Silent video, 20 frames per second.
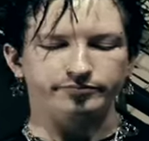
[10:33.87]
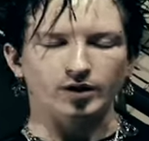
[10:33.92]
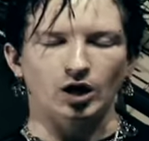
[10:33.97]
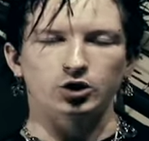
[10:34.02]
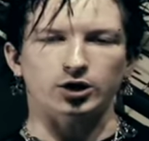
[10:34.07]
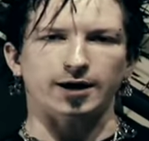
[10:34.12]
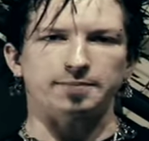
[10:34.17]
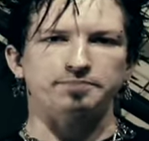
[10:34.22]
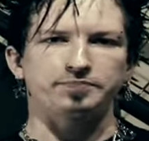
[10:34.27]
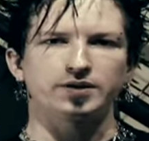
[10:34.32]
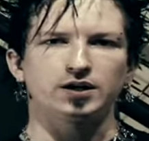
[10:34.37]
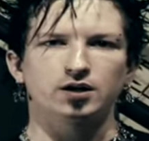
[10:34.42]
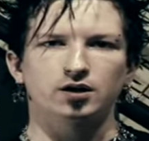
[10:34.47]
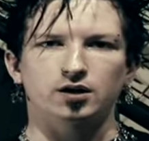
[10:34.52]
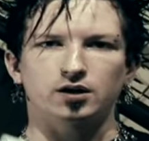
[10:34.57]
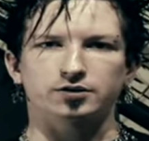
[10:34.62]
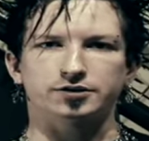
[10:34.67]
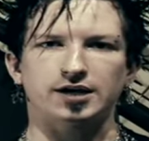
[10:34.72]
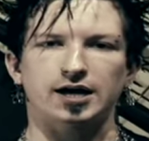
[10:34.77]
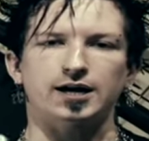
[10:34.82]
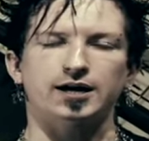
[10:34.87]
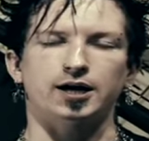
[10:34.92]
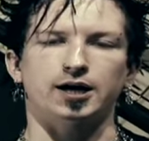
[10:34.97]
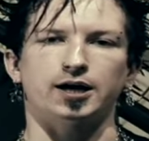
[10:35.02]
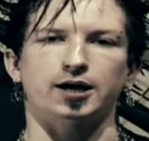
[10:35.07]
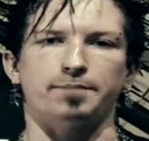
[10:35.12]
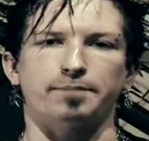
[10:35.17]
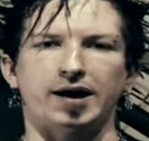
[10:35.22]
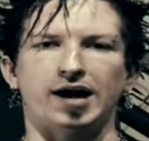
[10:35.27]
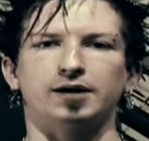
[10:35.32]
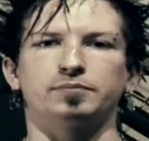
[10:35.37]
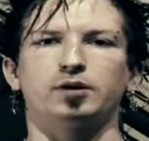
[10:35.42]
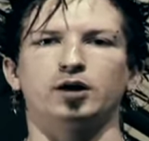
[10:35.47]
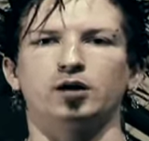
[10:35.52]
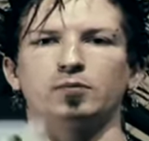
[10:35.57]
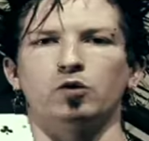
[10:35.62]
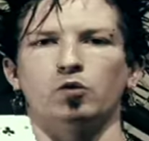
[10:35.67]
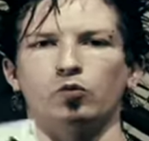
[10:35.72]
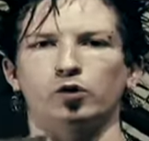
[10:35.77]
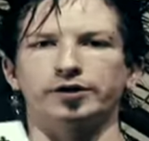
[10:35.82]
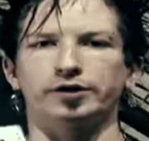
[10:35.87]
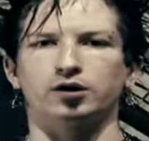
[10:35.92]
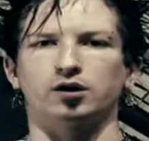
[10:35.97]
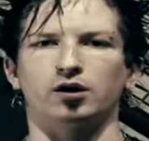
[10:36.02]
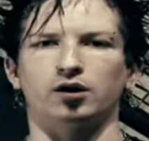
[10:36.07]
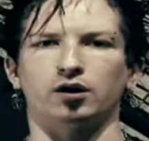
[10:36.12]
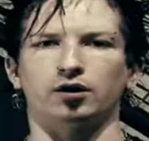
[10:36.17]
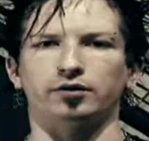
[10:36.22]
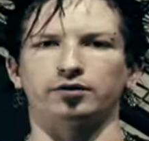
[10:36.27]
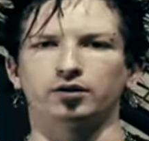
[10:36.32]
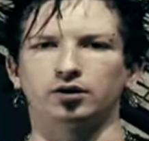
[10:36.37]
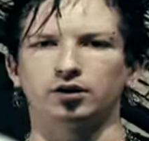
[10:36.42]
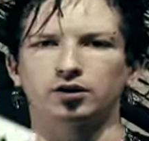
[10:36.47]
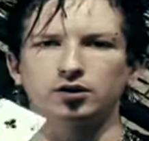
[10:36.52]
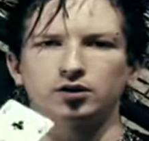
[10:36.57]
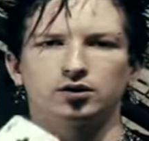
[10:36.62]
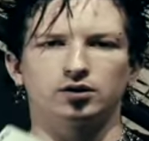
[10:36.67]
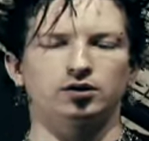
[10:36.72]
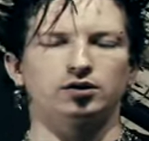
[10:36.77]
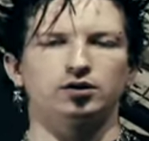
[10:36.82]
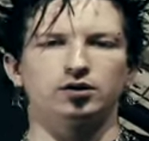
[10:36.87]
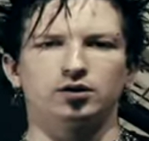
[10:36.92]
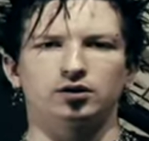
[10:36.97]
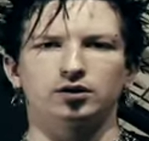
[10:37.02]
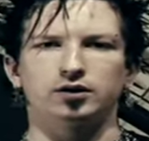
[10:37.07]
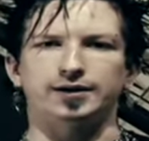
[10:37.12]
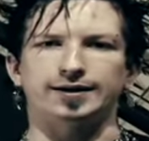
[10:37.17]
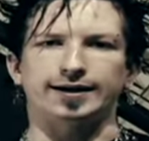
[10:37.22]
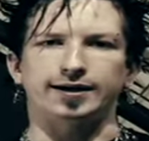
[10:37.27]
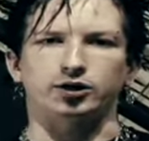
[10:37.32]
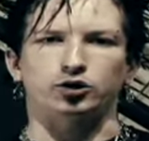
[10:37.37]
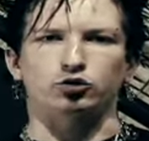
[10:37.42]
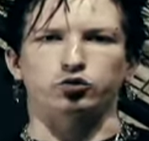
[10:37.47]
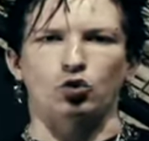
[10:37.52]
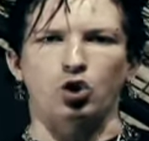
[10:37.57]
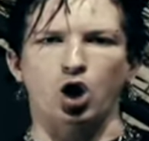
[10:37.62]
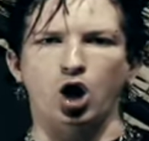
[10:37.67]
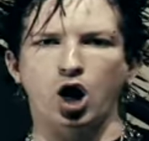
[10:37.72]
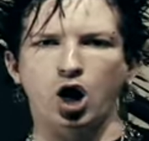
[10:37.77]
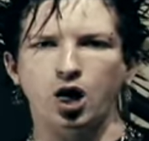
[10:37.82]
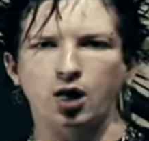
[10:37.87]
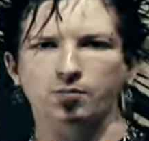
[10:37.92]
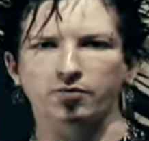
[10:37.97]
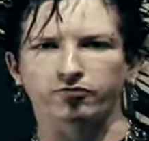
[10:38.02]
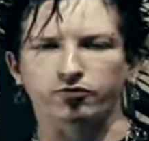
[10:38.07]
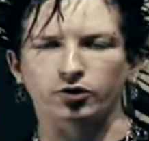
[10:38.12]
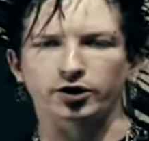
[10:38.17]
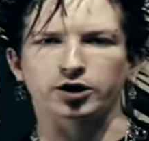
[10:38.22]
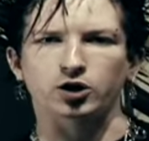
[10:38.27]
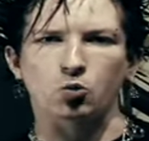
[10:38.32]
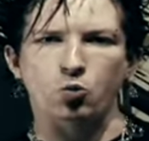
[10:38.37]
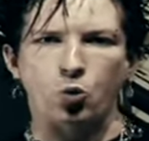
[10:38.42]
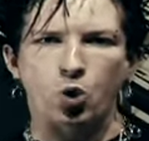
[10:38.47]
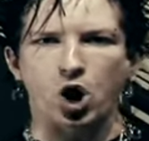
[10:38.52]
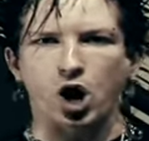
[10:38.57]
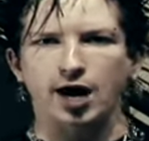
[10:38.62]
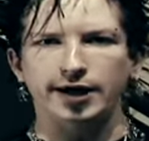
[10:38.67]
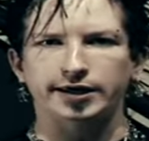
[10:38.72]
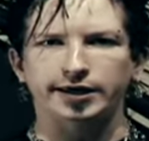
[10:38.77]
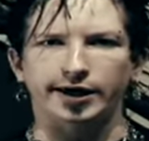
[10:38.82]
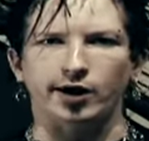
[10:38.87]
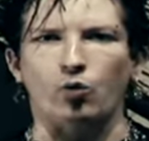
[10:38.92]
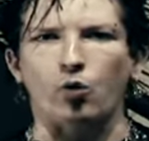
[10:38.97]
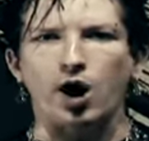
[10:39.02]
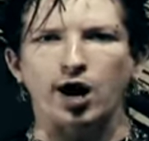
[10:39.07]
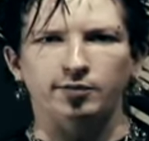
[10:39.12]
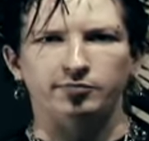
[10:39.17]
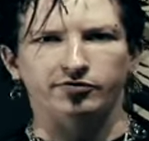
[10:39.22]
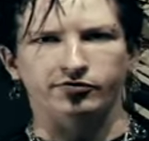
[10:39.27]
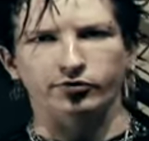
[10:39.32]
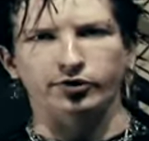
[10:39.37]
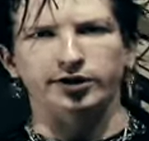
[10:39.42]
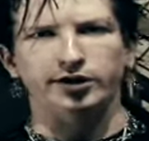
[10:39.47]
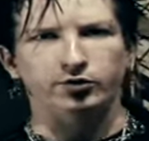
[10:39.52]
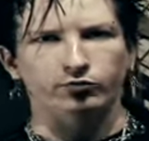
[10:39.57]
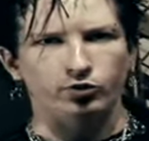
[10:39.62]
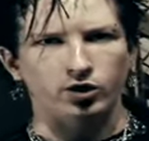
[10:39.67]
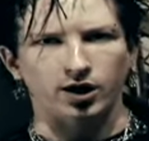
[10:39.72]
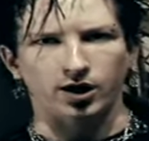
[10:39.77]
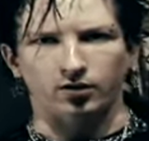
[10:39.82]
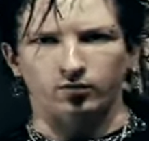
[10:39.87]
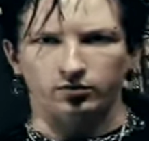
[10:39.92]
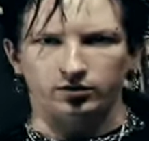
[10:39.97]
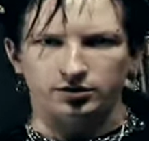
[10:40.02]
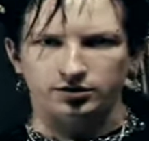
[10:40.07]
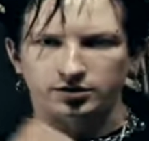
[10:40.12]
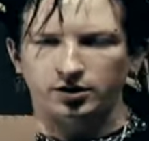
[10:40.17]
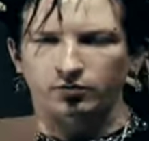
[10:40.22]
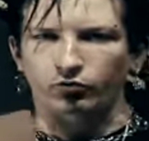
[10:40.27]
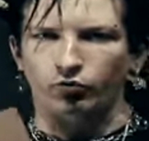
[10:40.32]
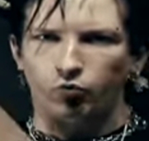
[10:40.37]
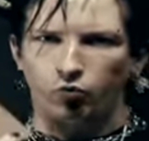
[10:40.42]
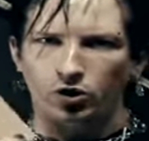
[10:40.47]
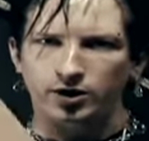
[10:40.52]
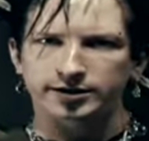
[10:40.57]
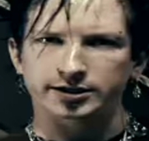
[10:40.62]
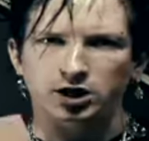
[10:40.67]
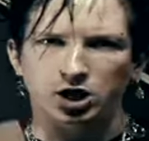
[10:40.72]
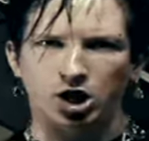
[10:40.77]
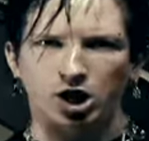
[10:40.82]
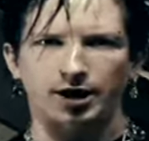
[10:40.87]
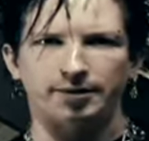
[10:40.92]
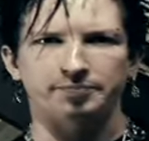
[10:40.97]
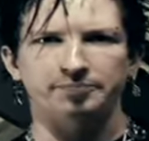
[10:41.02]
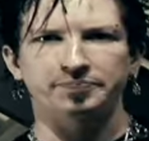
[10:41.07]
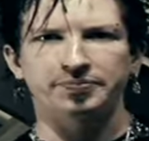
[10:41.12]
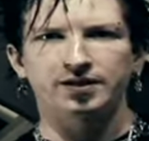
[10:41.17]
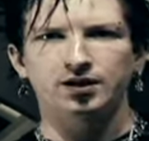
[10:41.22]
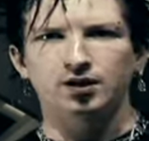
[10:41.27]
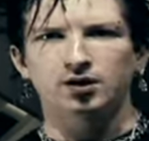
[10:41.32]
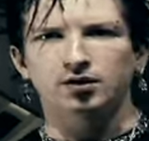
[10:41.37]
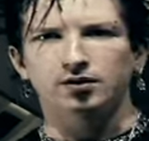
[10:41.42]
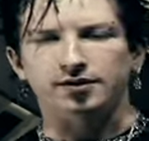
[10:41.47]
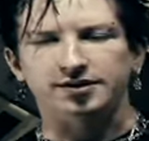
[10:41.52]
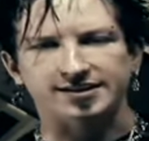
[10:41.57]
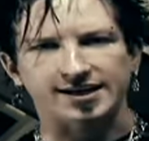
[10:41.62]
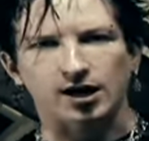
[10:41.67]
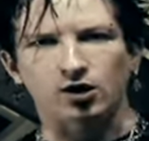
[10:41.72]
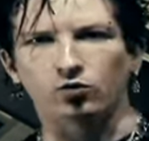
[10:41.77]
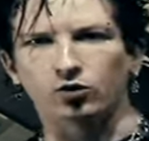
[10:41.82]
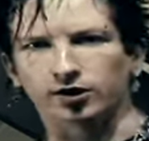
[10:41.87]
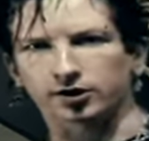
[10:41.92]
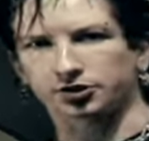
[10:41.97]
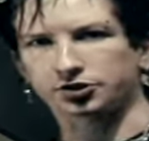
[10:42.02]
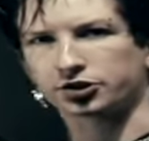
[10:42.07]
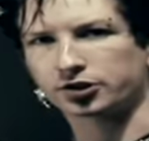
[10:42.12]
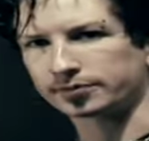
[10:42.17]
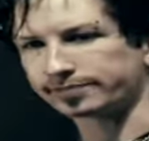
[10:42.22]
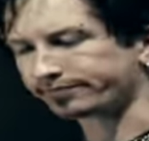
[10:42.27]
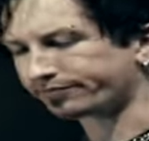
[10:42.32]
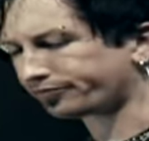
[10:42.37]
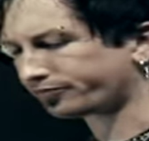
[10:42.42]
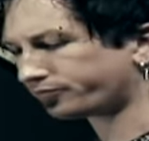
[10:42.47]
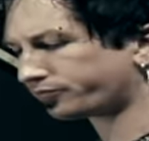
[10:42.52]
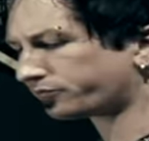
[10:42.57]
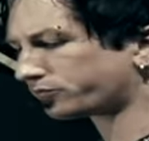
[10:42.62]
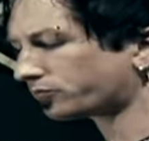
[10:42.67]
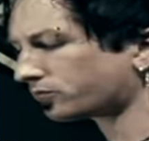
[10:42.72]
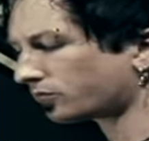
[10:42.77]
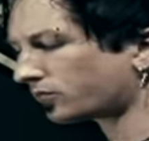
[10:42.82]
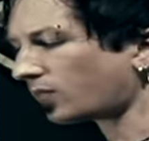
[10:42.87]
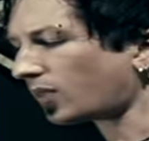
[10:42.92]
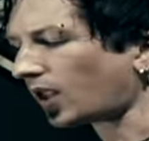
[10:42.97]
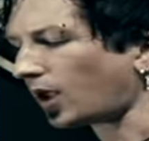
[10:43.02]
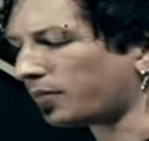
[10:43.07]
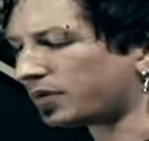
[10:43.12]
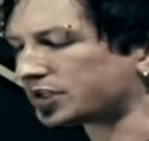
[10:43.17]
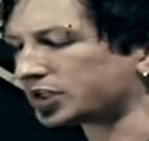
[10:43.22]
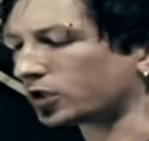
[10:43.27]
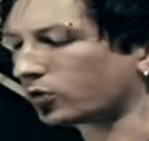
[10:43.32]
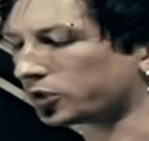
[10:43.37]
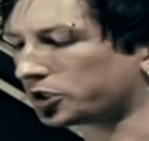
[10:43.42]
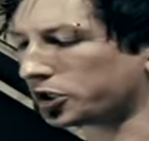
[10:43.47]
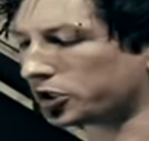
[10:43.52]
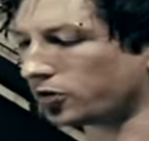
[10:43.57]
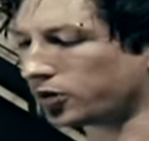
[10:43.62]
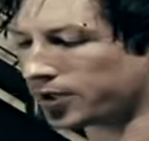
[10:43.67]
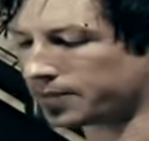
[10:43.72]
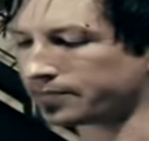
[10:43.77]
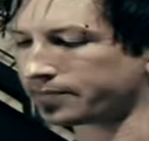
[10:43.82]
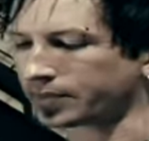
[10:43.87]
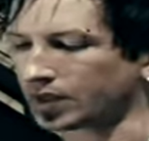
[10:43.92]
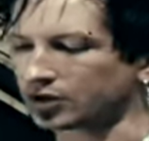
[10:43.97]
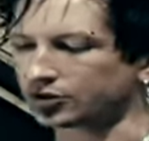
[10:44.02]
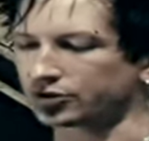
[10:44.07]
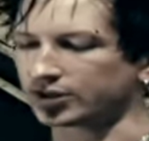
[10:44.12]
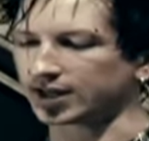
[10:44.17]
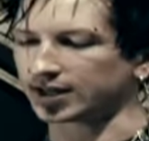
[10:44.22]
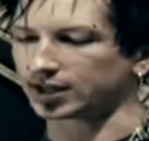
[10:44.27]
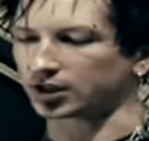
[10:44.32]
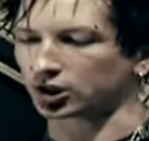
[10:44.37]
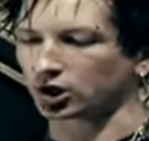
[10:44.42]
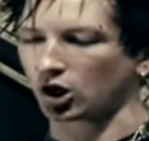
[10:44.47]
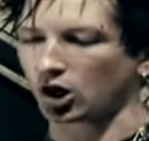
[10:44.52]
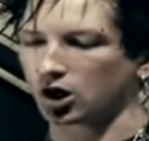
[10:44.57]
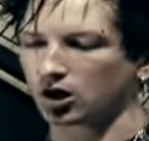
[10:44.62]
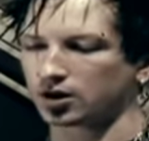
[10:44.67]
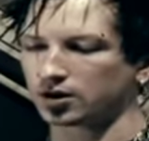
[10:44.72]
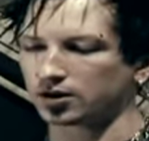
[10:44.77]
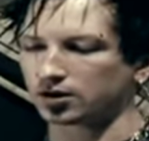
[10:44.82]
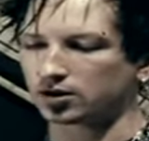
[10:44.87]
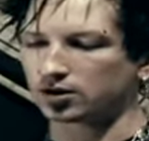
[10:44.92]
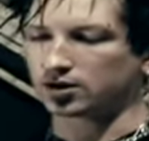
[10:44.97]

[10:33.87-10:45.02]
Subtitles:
Okay, here's how to back palm one card. You gotta crawl before you can walk, you gotta walk before you can run. We're gonna start with one card. This is how it works. Basically what you're doing is you're taking the card